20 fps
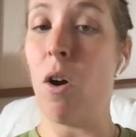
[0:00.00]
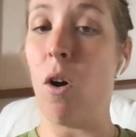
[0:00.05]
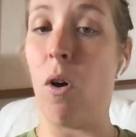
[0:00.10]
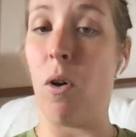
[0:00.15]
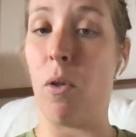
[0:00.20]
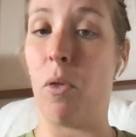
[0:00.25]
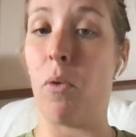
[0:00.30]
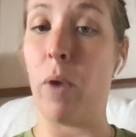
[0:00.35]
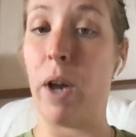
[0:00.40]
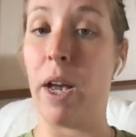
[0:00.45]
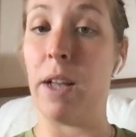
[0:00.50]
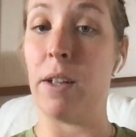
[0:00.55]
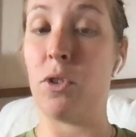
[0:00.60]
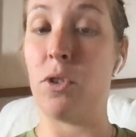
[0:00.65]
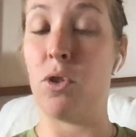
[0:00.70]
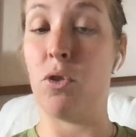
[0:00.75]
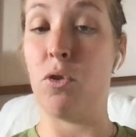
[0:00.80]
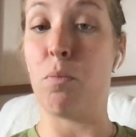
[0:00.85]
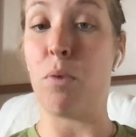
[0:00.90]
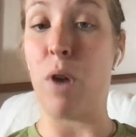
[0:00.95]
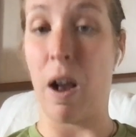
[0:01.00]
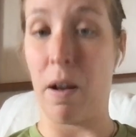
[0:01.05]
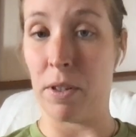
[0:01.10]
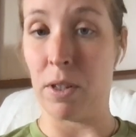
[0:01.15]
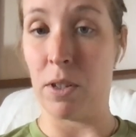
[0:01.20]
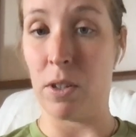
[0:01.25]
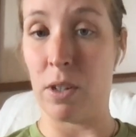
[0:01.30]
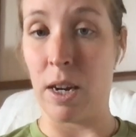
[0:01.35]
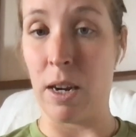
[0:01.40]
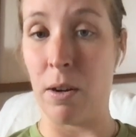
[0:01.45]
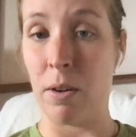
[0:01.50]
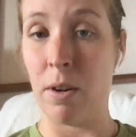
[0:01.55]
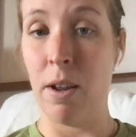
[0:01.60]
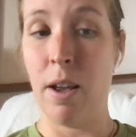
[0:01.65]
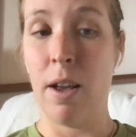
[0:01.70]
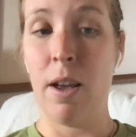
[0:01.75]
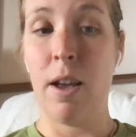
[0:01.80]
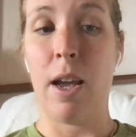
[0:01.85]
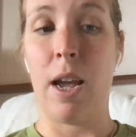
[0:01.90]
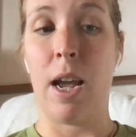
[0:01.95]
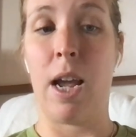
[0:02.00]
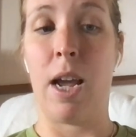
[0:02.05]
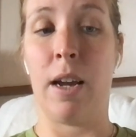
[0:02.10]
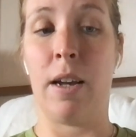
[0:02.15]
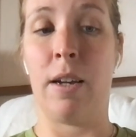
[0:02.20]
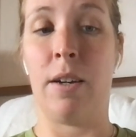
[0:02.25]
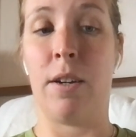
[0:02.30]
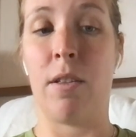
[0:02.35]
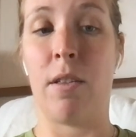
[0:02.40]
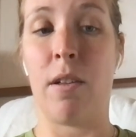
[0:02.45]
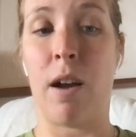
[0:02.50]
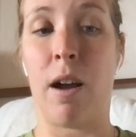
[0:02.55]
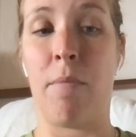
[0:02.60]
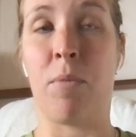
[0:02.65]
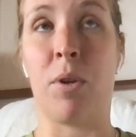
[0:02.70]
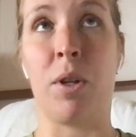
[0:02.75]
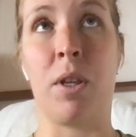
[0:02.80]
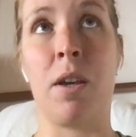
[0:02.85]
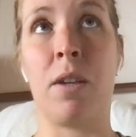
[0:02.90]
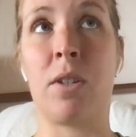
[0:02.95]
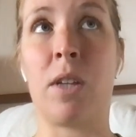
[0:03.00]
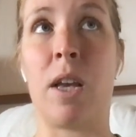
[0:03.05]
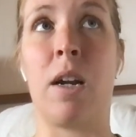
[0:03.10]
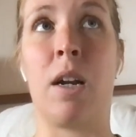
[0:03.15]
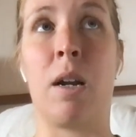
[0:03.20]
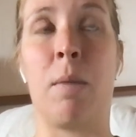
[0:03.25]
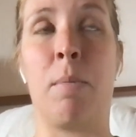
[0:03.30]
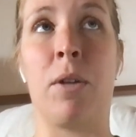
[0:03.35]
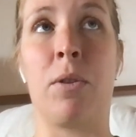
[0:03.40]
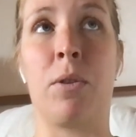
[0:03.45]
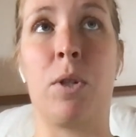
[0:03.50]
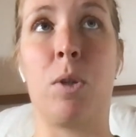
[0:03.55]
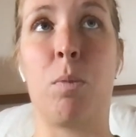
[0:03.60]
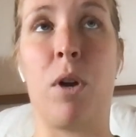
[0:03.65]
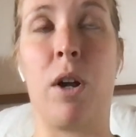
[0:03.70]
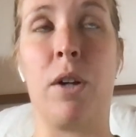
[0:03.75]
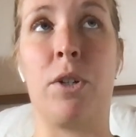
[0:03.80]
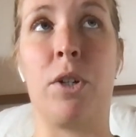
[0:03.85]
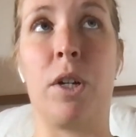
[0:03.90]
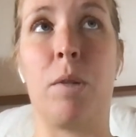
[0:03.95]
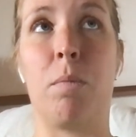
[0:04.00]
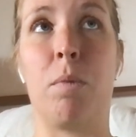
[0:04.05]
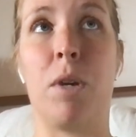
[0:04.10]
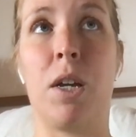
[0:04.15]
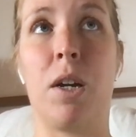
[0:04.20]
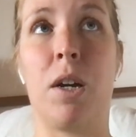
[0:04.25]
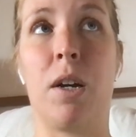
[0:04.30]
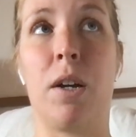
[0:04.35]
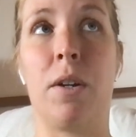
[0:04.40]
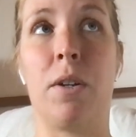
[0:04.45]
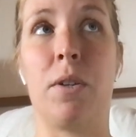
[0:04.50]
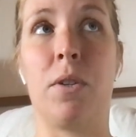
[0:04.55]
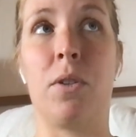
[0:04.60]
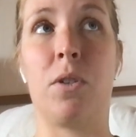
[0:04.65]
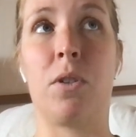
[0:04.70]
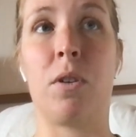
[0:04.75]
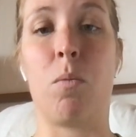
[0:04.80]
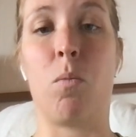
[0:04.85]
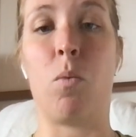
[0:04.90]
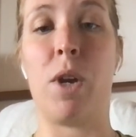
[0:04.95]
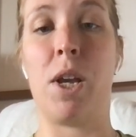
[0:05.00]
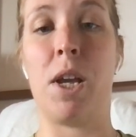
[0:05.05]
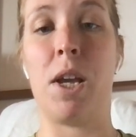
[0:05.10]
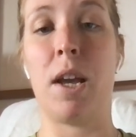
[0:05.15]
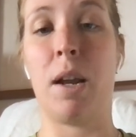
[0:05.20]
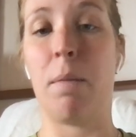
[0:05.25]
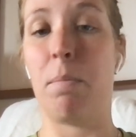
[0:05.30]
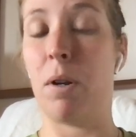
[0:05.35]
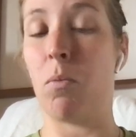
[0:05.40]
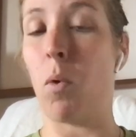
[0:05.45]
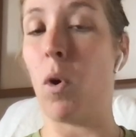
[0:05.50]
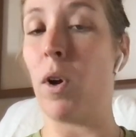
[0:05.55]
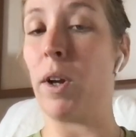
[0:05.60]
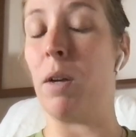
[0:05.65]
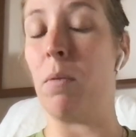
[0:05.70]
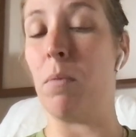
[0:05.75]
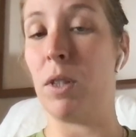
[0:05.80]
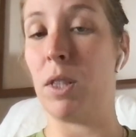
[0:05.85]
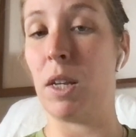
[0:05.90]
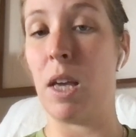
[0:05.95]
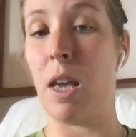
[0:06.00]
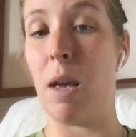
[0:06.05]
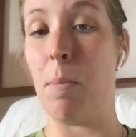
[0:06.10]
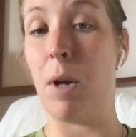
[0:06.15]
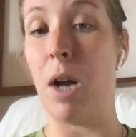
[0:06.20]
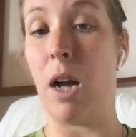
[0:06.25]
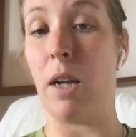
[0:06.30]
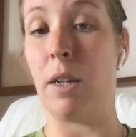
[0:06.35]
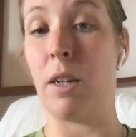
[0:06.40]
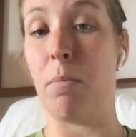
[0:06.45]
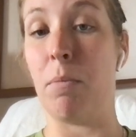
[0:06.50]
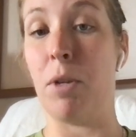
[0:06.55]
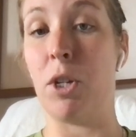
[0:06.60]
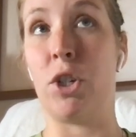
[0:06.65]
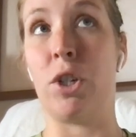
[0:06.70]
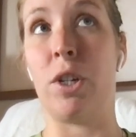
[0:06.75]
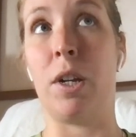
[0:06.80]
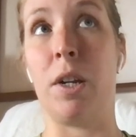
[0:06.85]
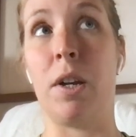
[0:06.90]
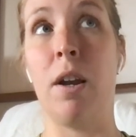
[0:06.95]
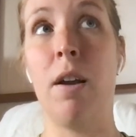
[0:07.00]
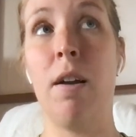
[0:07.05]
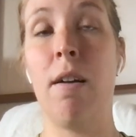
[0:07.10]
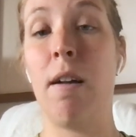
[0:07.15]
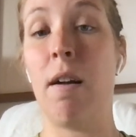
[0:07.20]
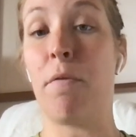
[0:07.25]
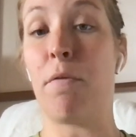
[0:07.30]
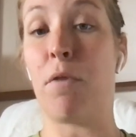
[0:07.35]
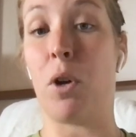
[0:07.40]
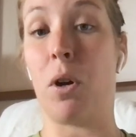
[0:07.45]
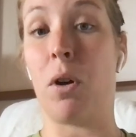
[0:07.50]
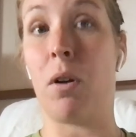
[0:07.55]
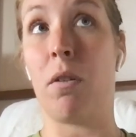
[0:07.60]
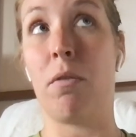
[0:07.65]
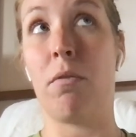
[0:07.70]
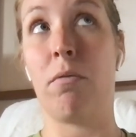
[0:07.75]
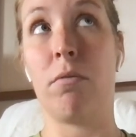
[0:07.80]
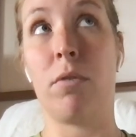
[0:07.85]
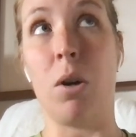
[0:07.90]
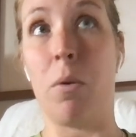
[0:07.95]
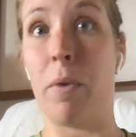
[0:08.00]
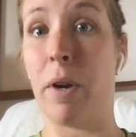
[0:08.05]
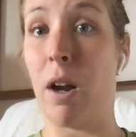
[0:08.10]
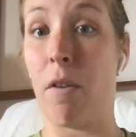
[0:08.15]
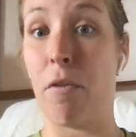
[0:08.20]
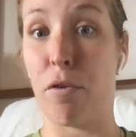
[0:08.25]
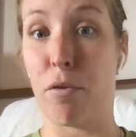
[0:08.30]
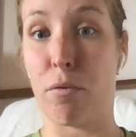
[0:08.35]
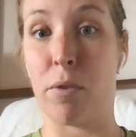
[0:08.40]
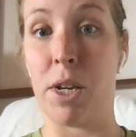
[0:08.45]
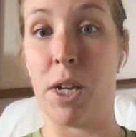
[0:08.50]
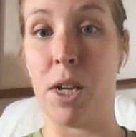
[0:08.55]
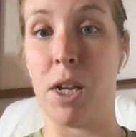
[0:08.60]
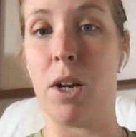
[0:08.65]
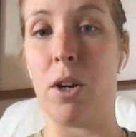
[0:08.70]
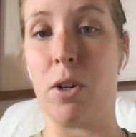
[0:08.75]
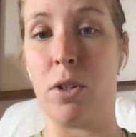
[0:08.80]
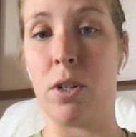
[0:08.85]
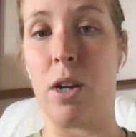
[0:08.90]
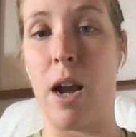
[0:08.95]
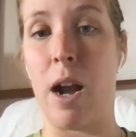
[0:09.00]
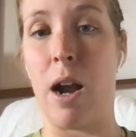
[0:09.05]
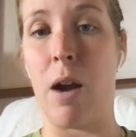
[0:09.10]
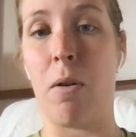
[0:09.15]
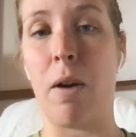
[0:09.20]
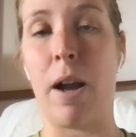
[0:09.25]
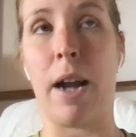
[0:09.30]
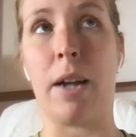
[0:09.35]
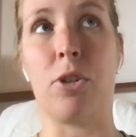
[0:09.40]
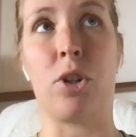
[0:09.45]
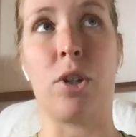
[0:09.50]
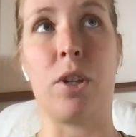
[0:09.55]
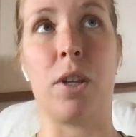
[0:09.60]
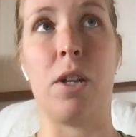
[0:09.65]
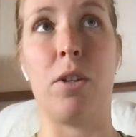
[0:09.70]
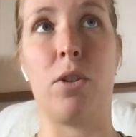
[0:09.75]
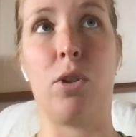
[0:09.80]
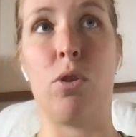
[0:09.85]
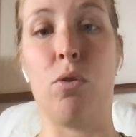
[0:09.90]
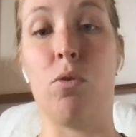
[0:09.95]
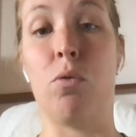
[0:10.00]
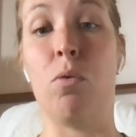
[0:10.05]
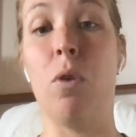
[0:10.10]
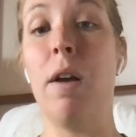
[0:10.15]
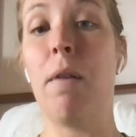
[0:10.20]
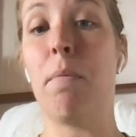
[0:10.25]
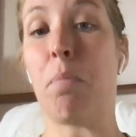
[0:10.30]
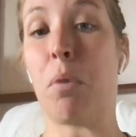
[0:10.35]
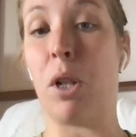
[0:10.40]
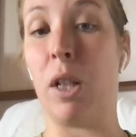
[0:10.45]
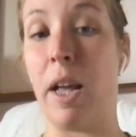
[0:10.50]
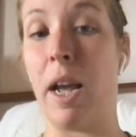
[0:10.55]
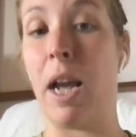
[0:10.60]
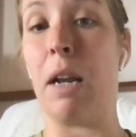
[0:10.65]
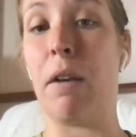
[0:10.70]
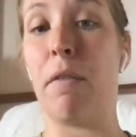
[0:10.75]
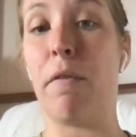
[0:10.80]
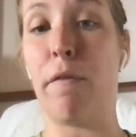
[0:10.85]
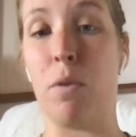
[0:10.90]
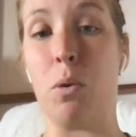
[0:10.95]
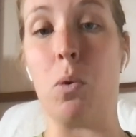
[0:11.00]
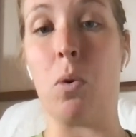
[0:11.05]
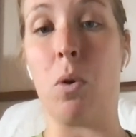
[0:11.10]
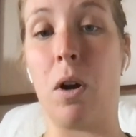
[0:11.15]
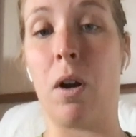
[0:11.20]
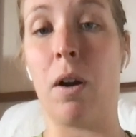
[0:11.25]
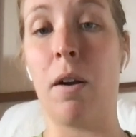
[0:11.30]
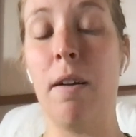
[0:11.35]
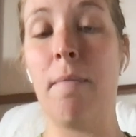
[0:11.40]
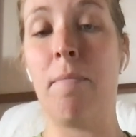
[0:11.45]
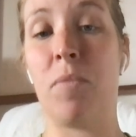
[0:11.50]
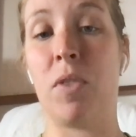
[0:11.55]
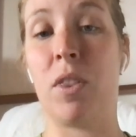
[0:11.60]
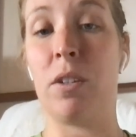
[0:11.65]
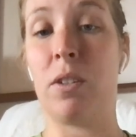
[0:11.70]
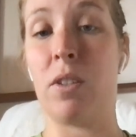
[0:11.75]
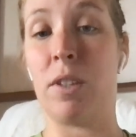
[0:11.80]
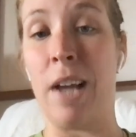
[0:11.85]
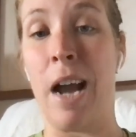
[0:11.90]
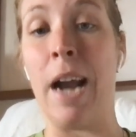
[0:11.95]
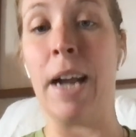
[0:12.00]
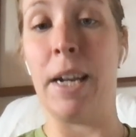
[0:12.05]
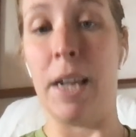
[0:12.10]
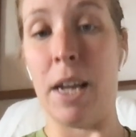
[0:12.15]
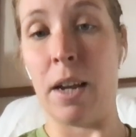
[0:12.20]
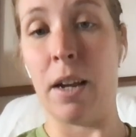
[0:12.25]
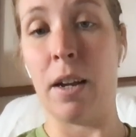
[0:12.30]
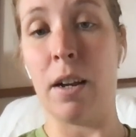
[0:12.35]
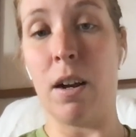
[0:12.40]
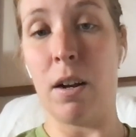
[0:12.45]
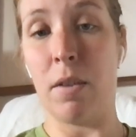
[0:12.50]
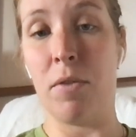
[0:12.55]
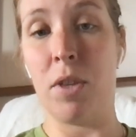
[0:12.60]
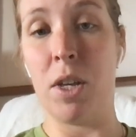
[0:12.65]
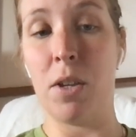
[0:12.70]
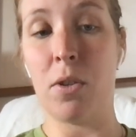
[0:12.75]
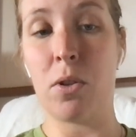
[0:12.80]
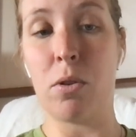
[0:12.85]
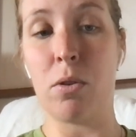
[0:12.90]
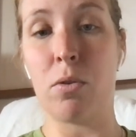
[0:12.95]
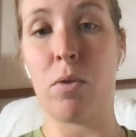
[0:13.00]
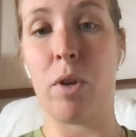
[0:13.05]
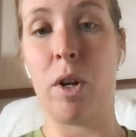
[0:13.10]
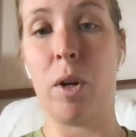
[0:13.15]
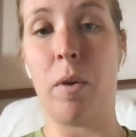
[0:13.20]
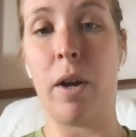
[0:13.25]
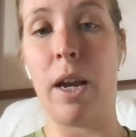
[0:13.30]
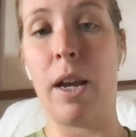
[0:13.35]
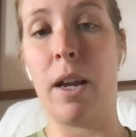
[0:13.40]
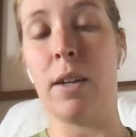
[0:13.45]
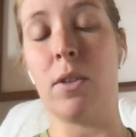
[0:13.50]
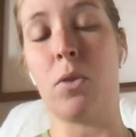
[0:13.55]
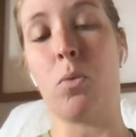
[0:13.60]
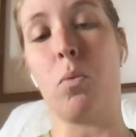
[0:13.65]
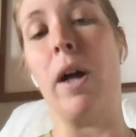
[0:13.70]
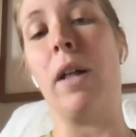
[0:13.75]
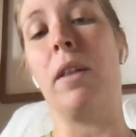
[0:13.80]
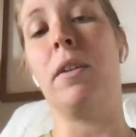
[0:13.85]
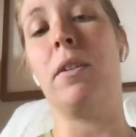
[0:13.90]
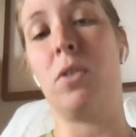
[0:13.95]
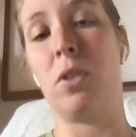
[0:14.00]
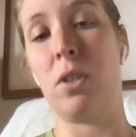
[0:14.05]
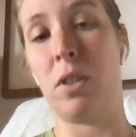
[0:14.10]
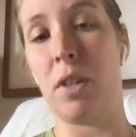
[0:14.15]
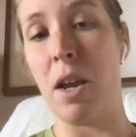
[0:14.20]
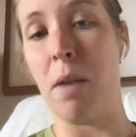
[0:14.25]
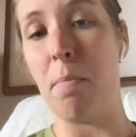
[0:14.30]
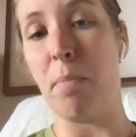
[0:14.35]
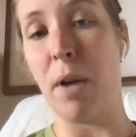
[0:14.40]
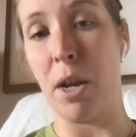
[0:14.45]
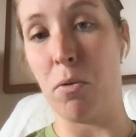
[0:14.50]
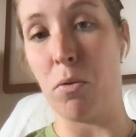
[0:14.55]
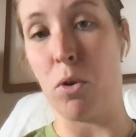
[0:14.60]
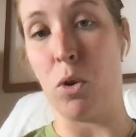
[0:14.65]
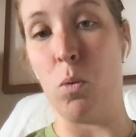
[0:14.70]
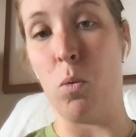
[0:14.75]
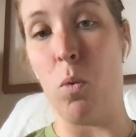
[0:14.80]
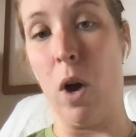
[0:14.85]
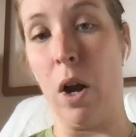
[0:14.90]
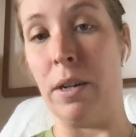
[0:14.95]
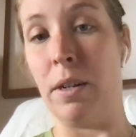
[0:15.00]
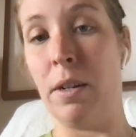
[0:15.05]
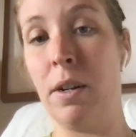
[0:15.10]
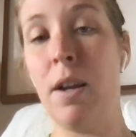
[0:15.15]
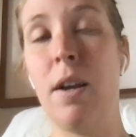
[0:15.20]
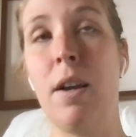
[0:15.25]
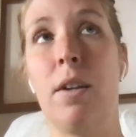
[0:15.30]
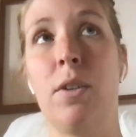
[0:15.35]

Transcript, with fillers: all the way to Provincetown. And I'm really excited about this project because we had been working with the Cape Cod Commission for going on 3 years now, actually, to plan for the signing of the East Coast Greenway as well as State Bike Route 1.